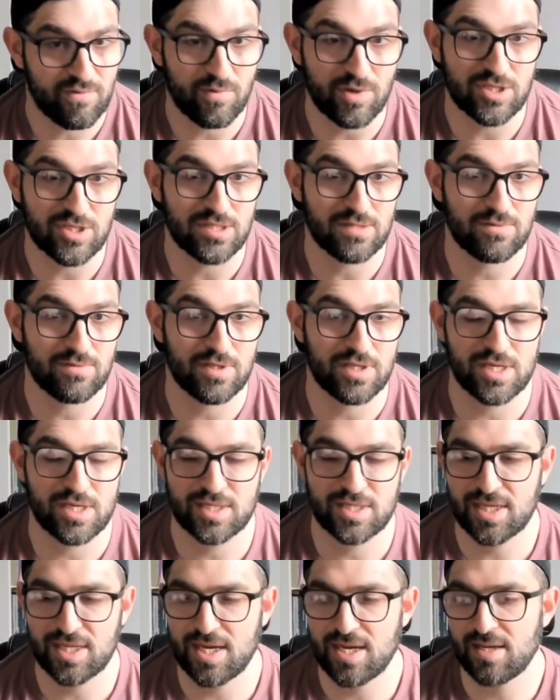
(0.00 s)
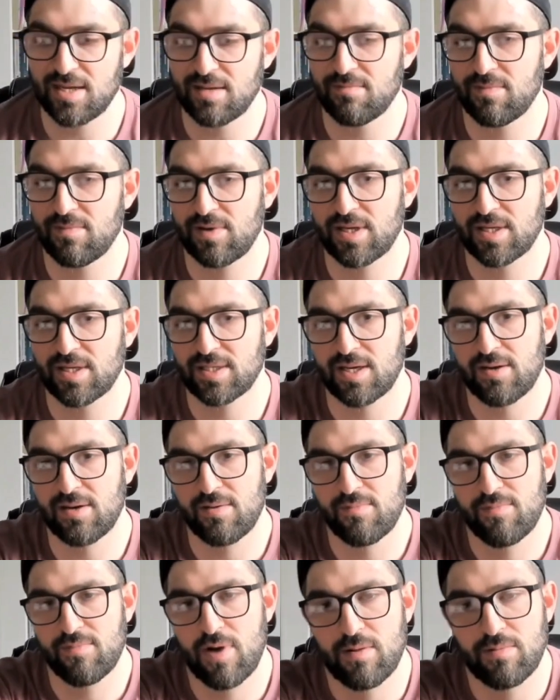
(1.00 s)
which is really exciting because
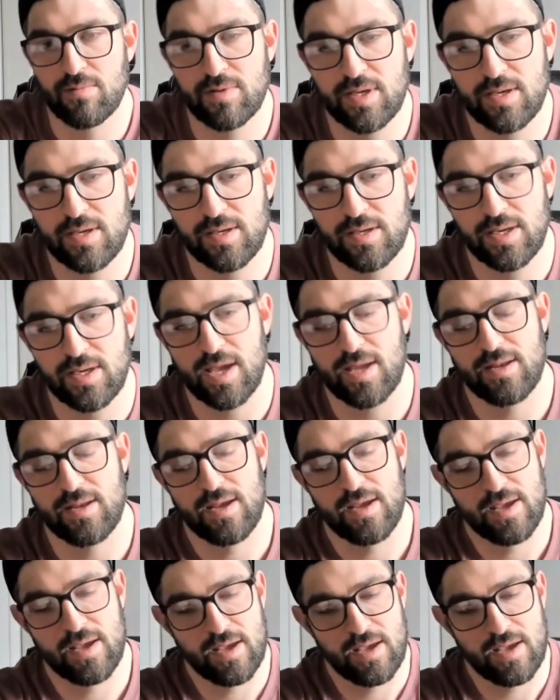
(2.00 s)
I'll probably get